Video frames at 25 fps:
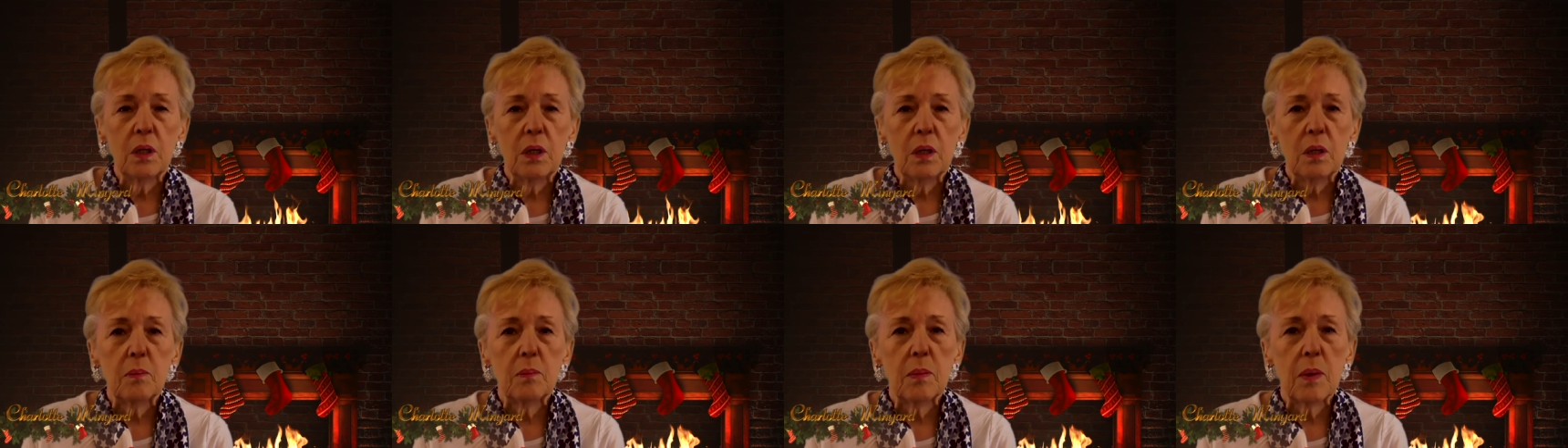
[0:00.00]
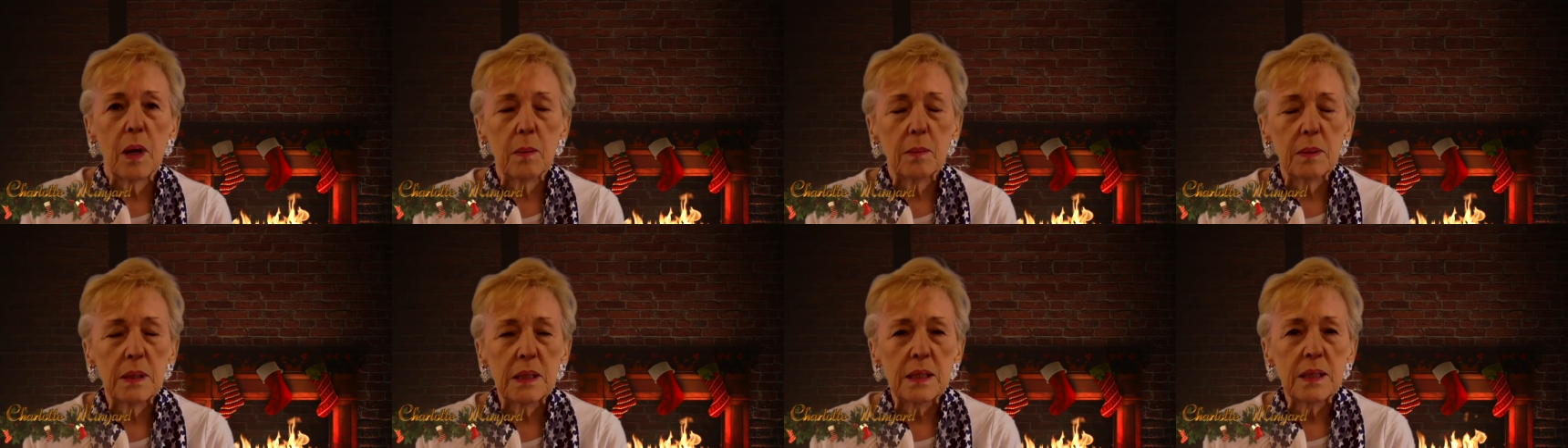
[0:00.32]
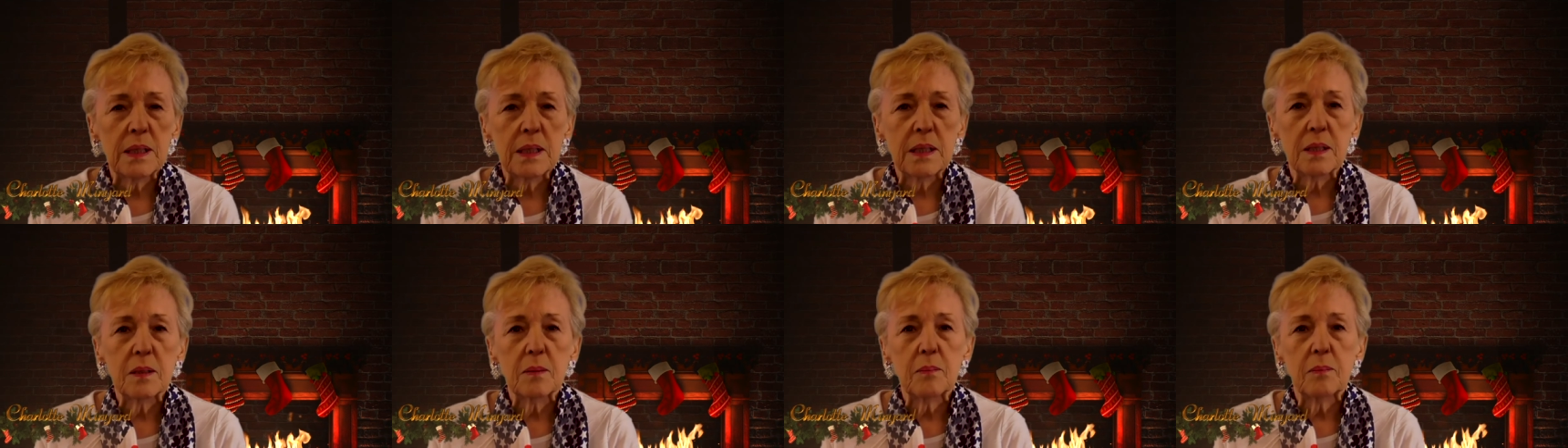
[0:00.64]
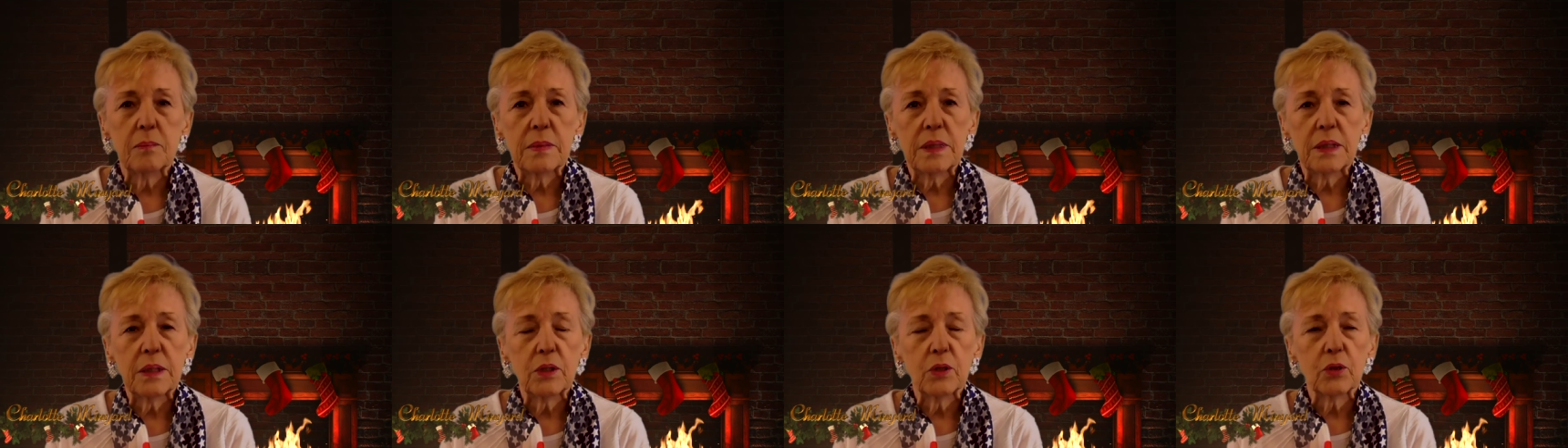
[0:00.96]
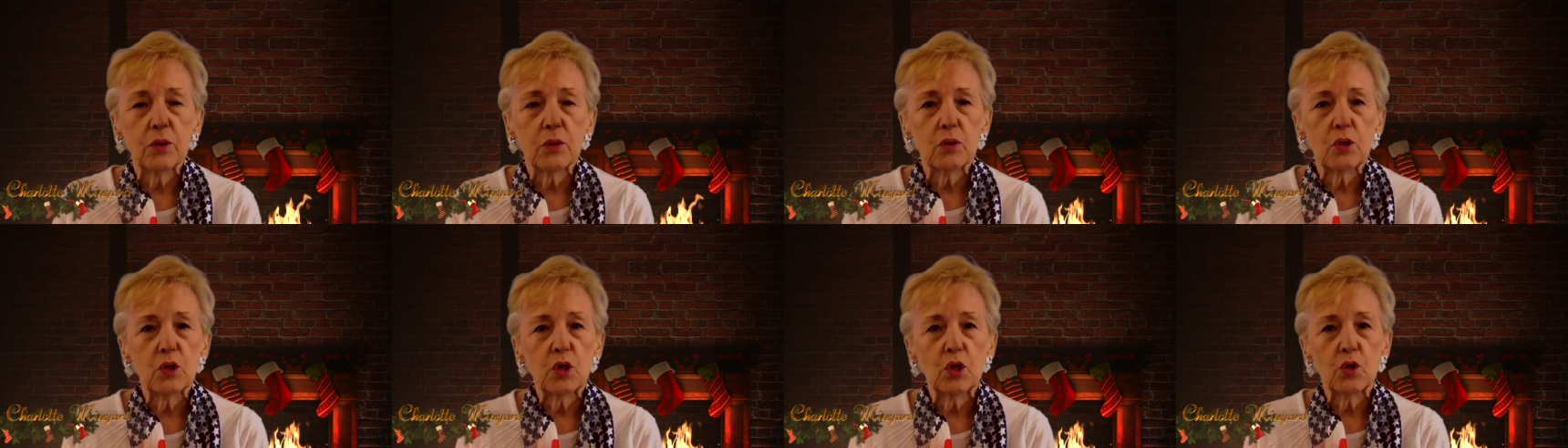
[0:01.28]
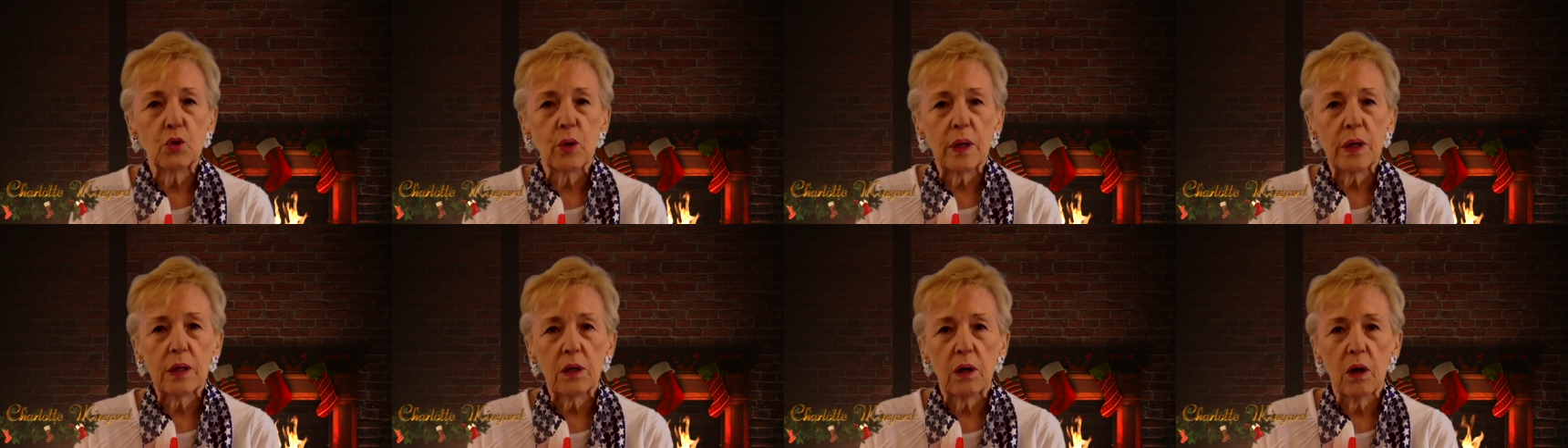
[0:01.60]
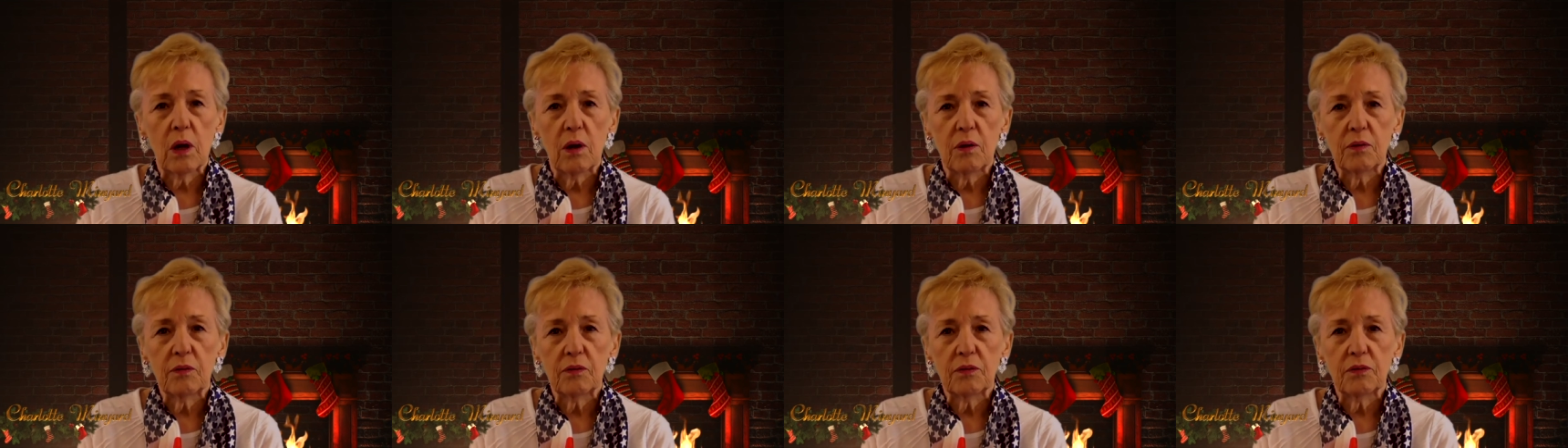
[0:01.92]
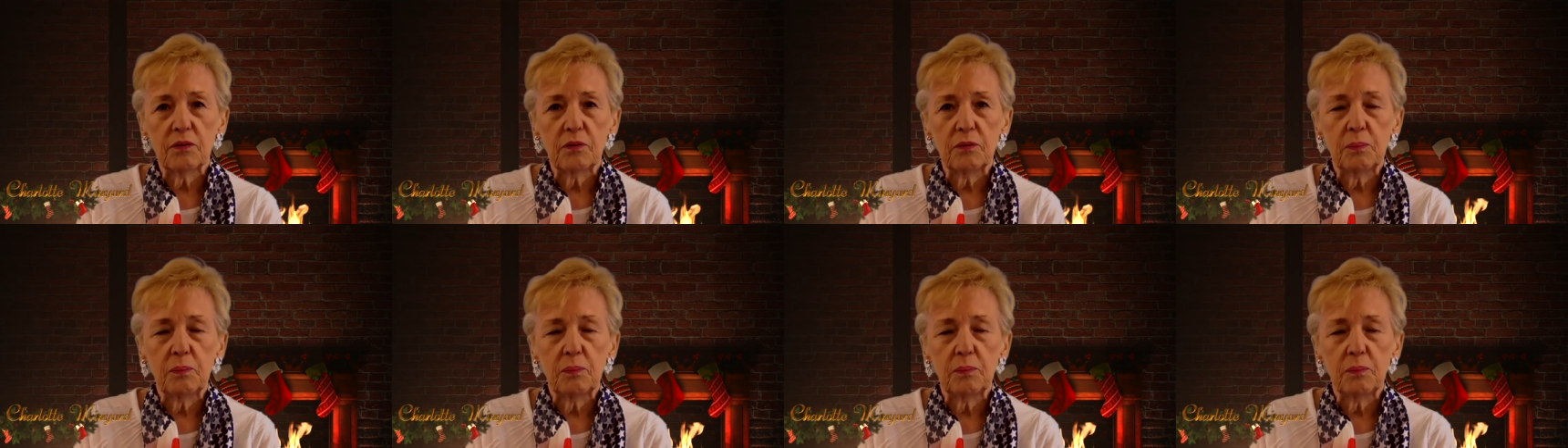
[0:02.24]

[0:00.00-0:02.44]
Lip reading: Bobby Minyard Straight-Off.